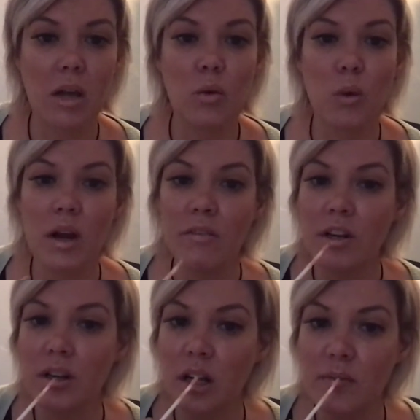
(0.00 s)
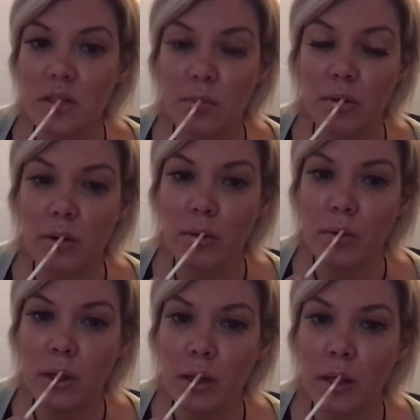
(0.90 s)
whatever you're comfortable with,
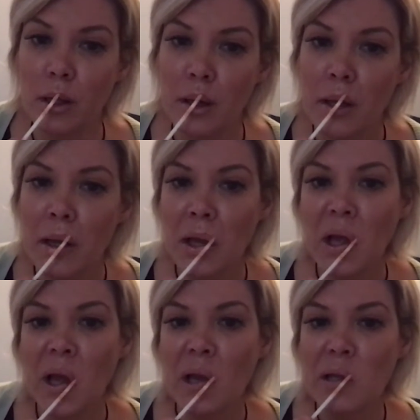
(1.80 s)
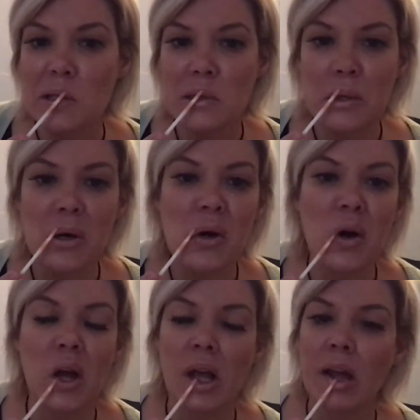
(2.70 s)
really. So